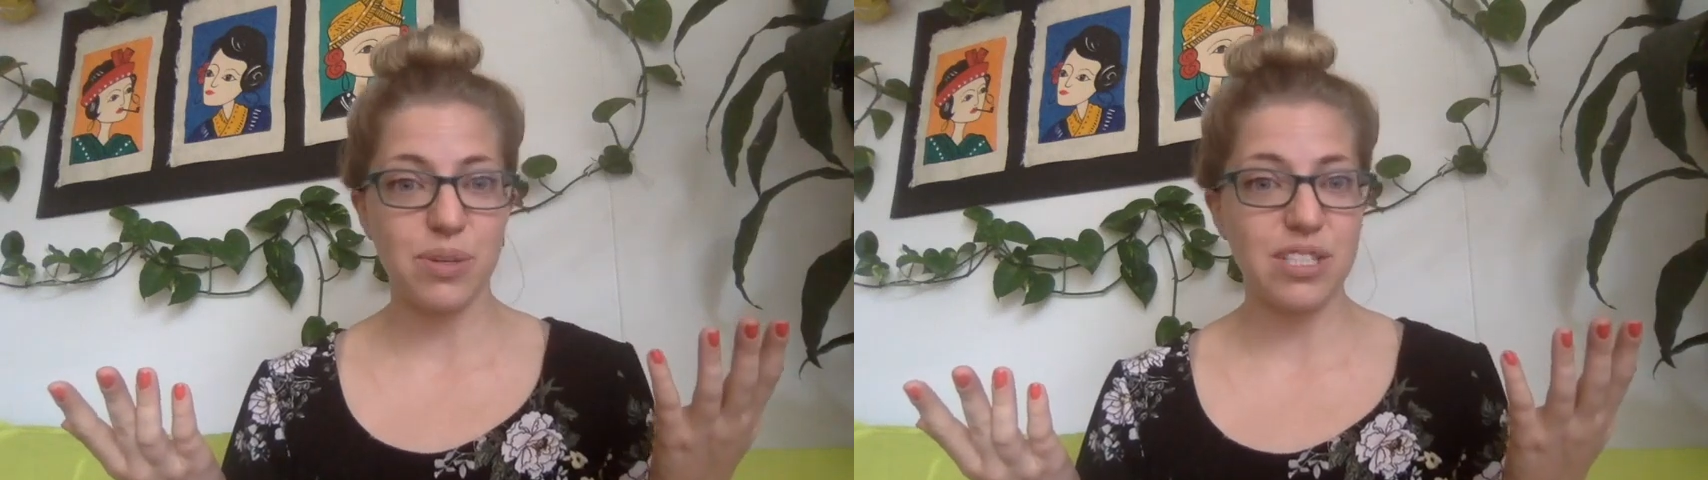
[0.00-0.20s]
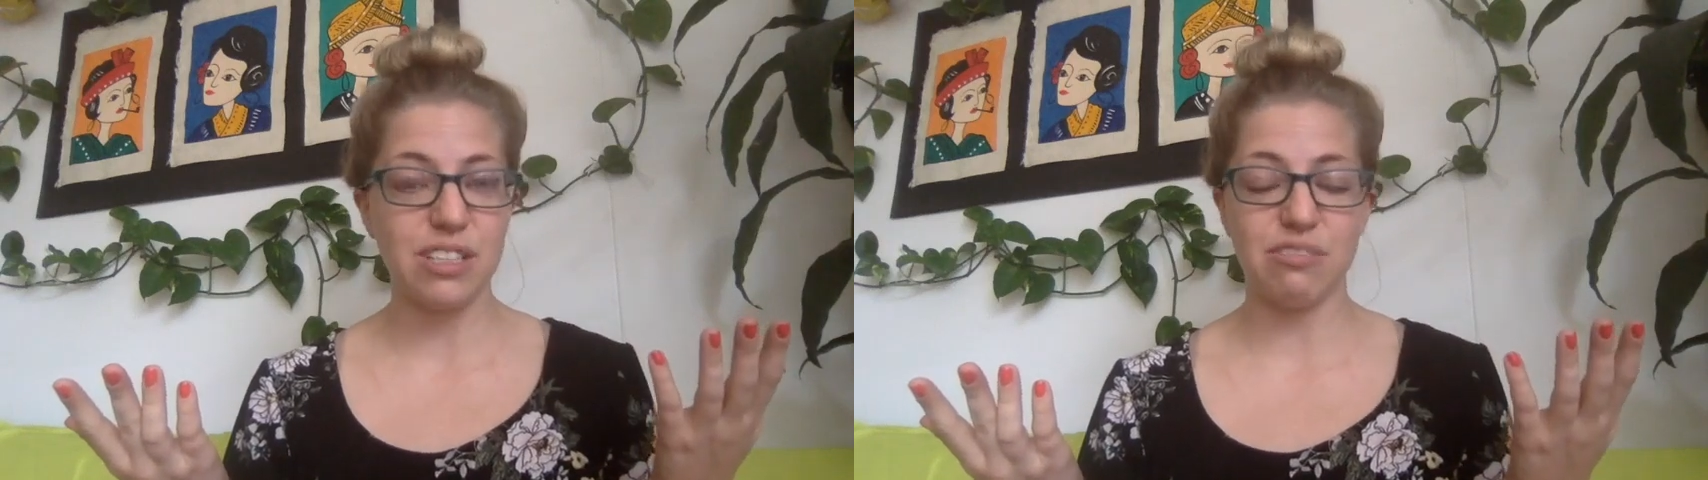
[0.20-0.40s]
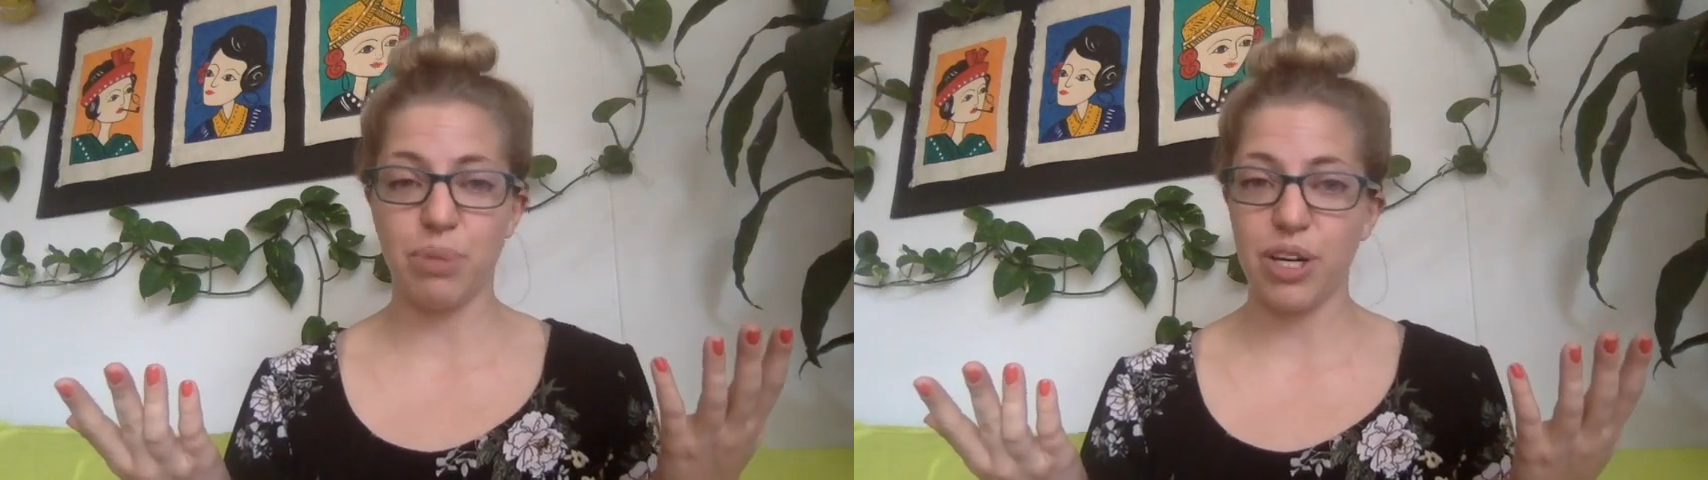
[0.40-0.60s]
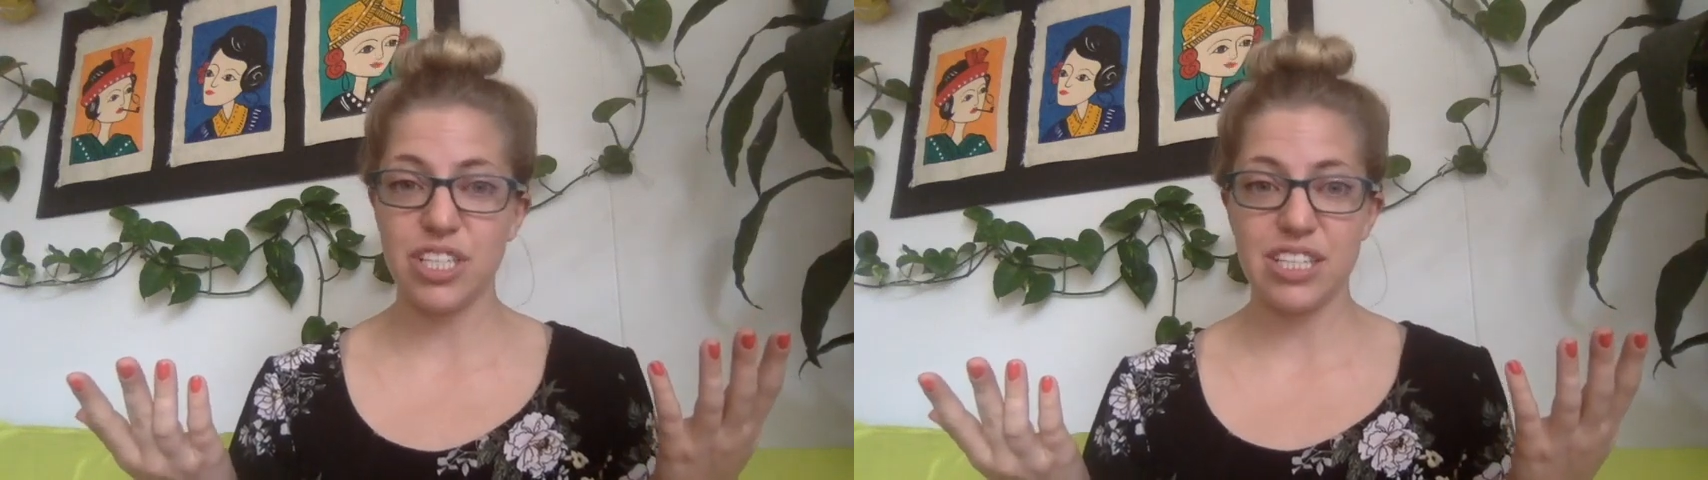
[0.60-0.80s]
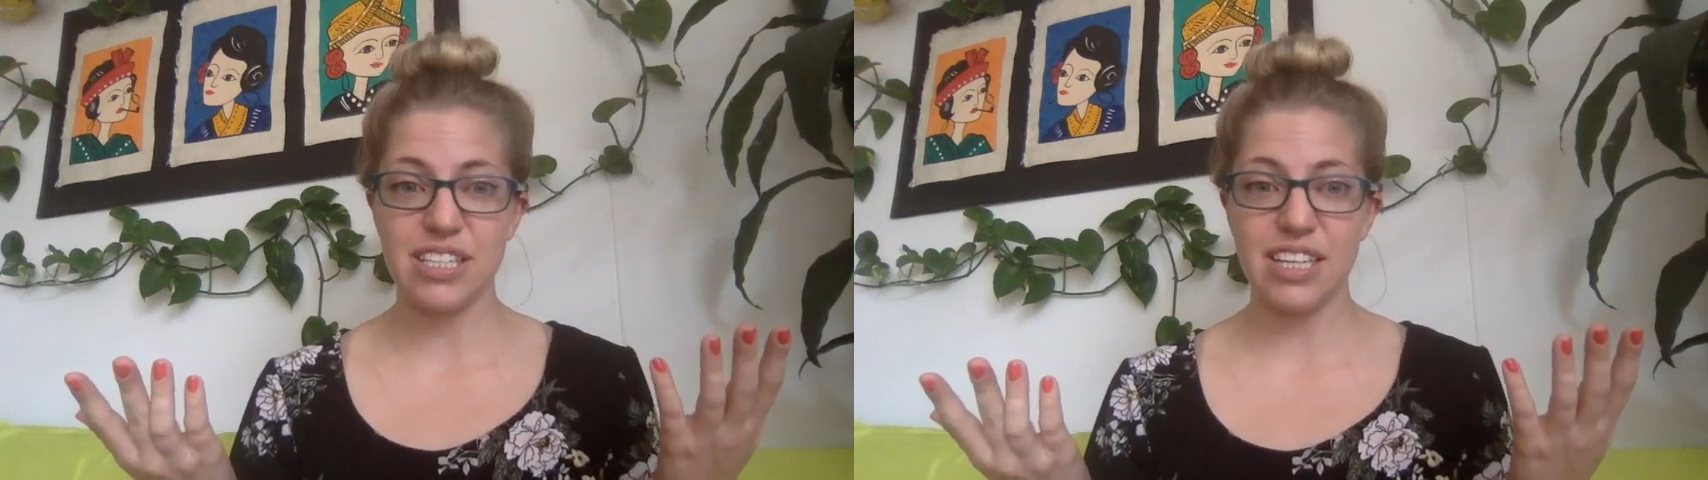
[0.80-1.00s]
once you've
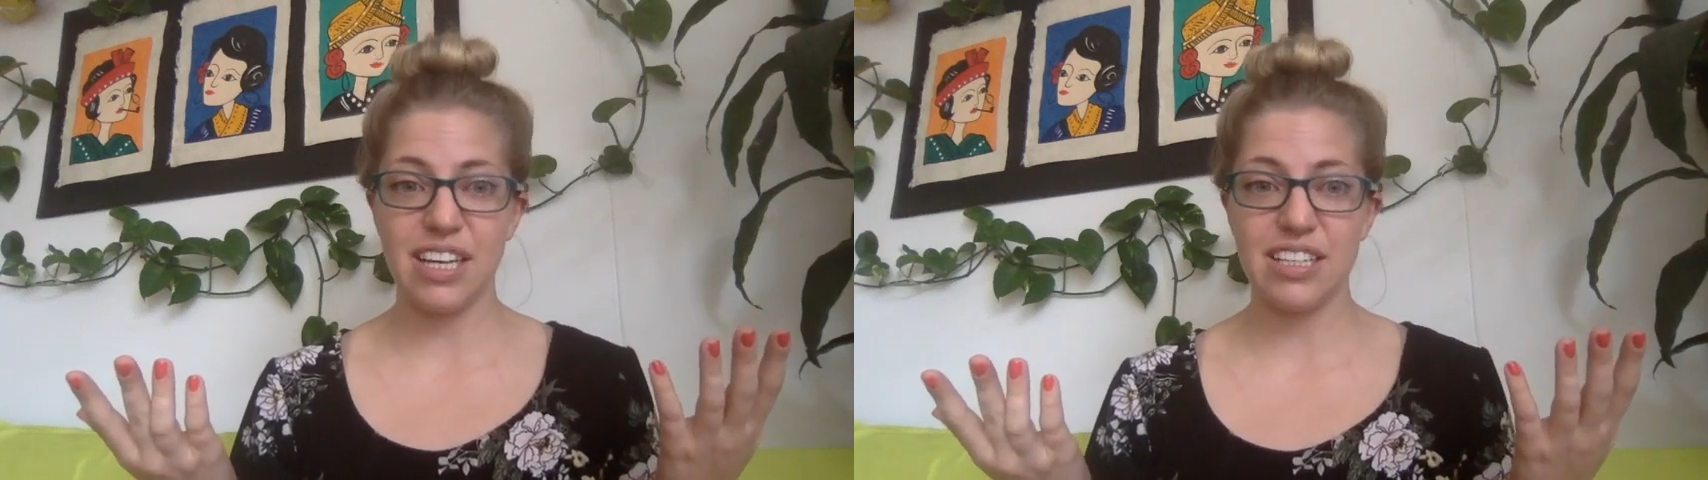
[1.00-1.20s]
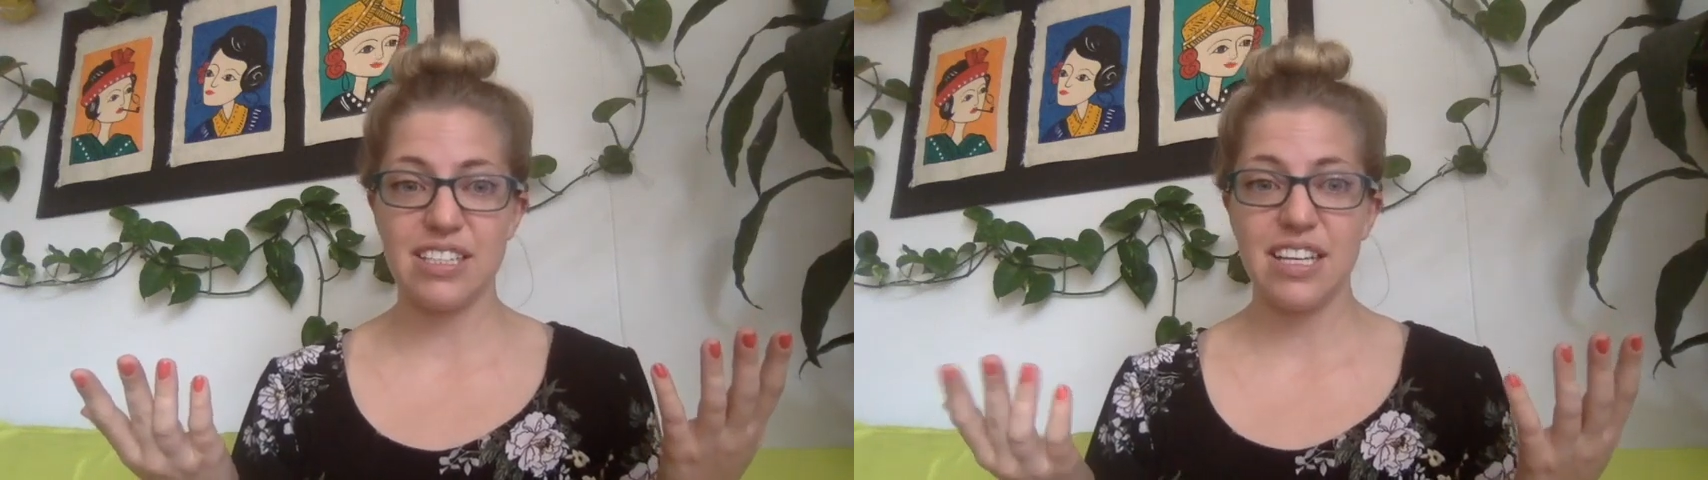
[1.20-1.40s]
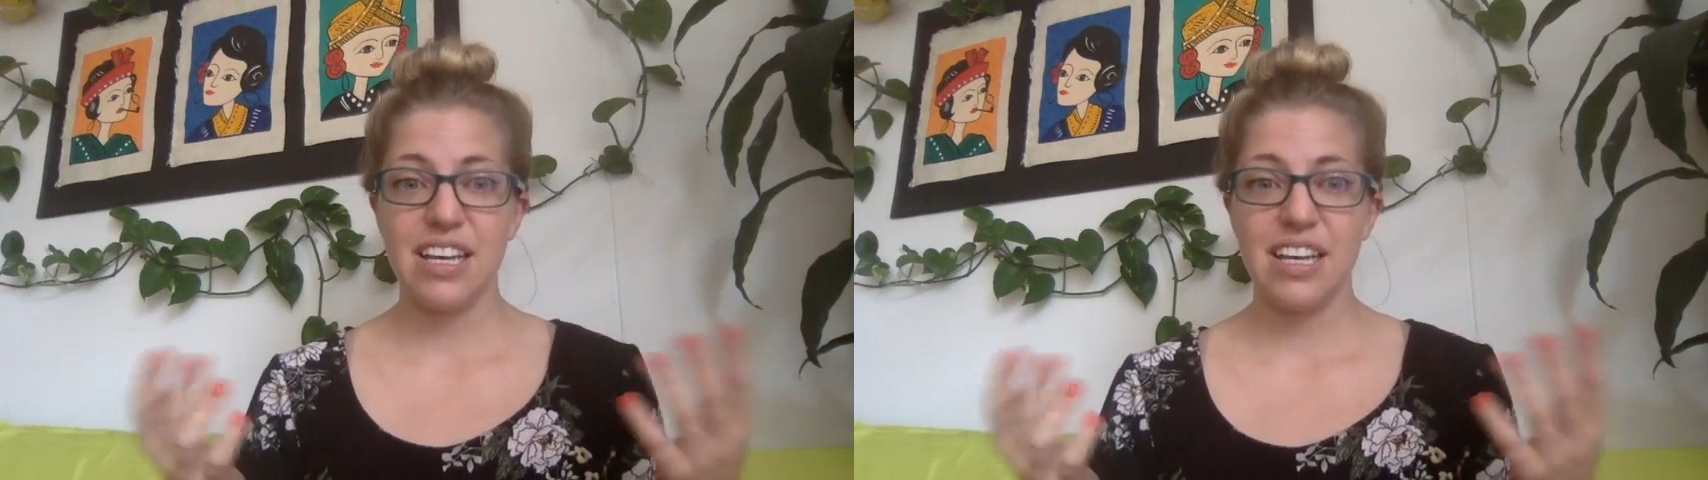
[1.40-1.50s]
purchased it.